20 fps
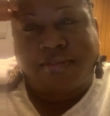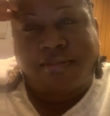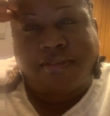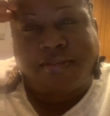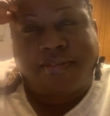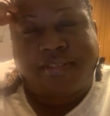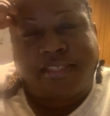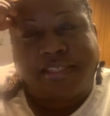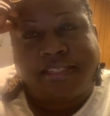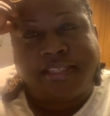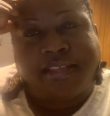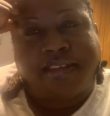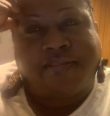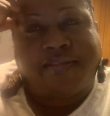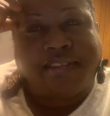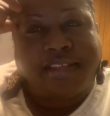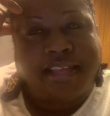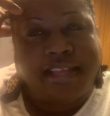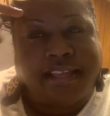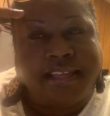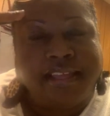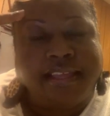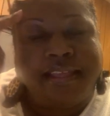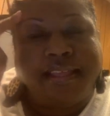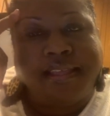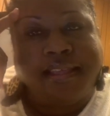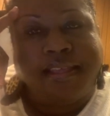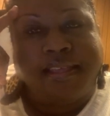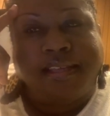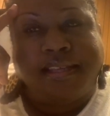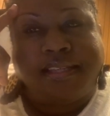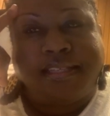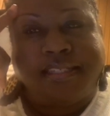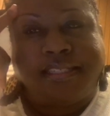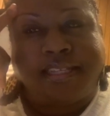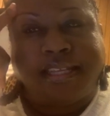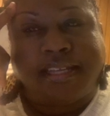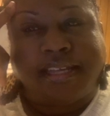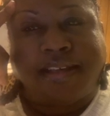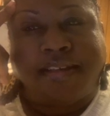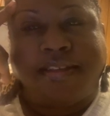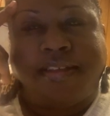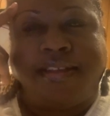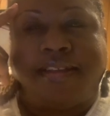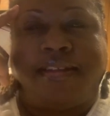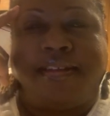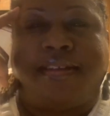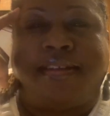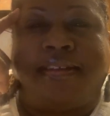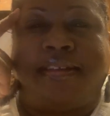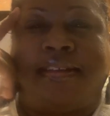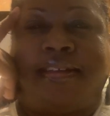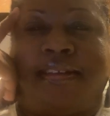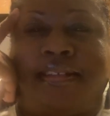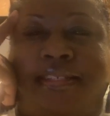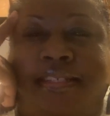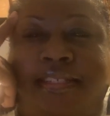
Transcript: note to self, like check out your